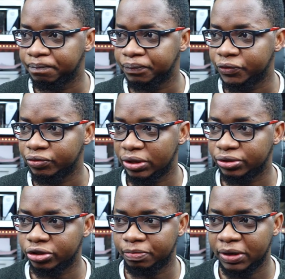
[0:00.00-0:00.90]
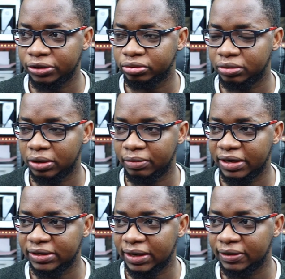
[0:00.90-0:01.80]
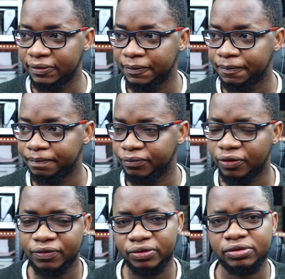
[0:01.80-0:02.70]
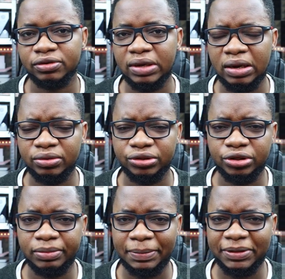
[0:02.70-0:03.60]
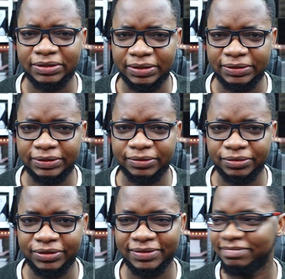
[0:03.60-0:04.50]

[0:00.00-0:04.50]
So I'll just power through that right now. Of course, I don't show you my personal details.